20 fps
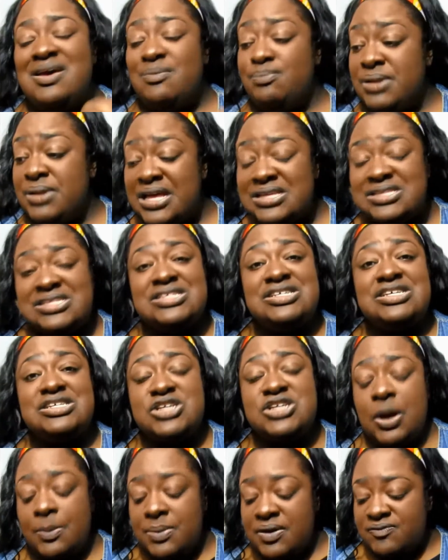Blessings is
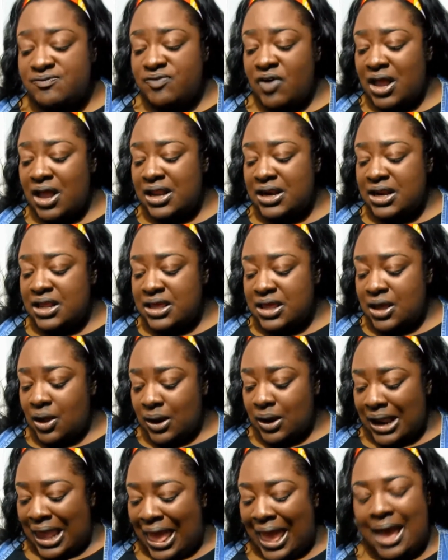going to be falling in your
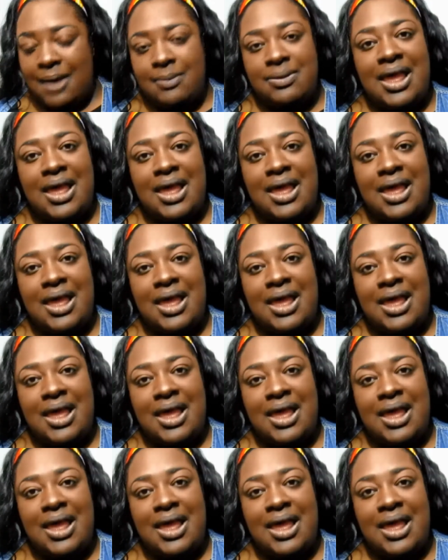lap.